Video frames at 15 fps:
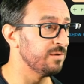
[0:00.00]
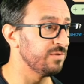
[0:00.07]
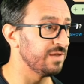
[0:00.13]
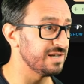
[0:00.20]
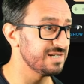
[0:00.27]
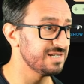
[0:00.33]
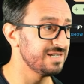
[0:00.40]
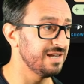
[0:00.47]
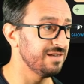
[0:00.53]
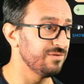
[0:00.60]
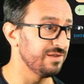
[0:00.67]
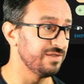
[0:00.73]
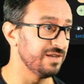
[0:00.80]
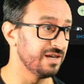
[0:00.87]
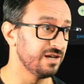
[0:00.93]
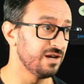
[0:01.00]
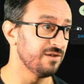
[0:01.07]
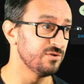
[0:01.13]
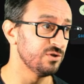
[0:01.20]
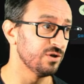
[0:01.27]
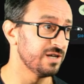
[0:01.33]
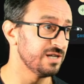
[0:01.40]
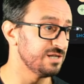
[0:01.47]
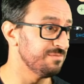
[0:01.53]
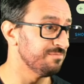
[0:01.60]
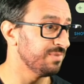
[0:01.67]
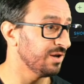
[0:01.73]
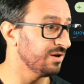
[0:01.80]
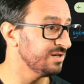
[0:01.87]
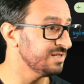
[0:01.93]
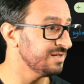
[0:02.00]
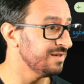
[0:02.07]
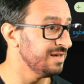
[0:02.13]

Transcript: state, that the cover.kitchen blind.